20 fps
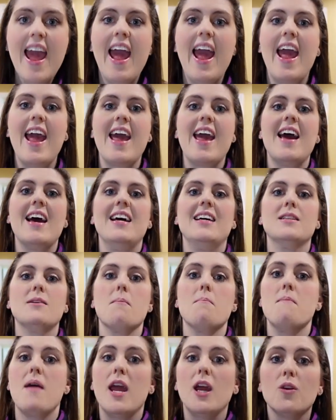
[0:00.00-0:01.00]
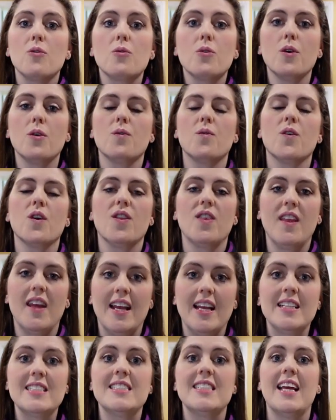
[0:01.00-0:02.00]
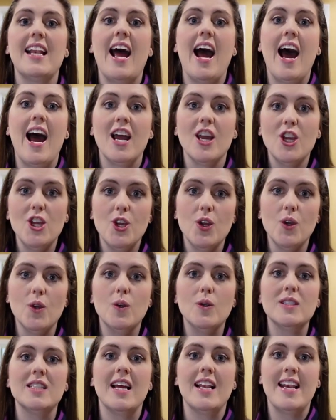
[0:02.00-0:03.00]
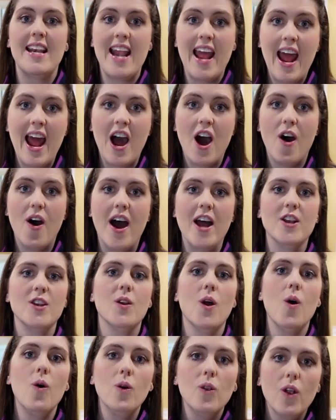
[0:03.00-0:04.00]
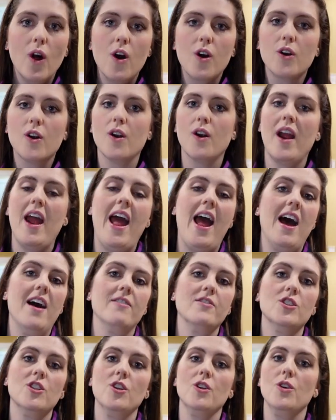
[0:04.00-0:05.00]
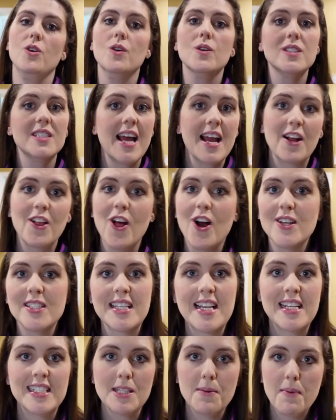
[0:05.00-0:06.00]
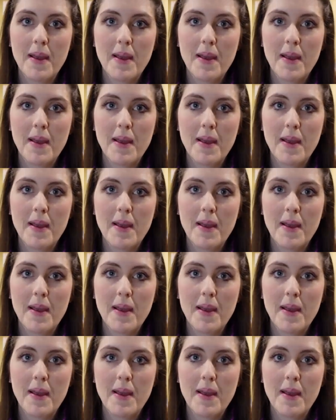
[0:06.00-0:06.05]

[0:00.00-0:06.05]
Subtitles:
and made room for things that I use, and now I no longer have to use that closet as a